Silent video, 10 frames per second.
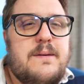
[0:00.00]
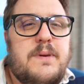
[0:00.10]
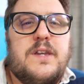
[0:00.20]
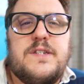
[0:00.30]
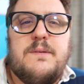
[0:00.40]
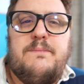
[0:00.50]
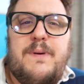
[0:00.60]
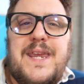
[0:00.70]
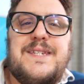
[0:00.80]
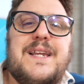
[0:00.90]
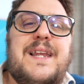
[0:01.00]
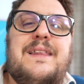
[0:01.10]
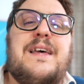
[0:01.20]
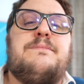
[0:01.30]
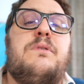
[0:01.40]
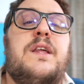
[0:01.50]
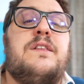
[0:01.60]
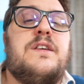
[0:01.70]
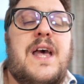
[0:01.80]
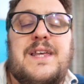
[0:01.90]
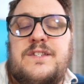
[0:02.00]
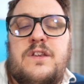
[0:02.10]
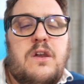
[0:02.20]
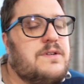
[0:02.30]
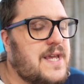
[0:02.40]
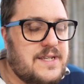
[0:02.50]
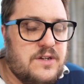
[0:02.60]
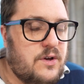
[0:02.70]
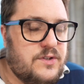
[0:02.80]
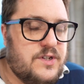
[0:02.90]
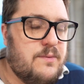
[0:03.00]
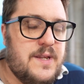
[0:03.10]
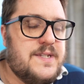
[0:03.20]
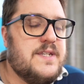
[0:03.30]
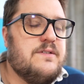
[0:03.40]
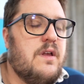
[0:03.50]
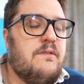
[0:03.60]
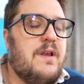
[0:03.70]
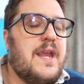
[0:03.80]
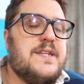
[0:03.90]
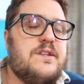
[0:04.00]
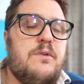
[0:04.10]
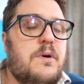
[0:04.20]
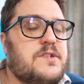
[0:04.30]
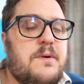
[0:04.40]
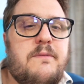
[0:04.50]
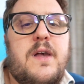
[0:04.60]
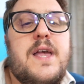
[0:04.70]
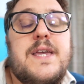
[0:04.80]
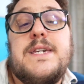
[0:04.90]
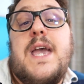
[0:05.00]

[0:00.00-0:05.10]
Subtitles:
because basically that's money that has no tax consequences related to it whatsoever.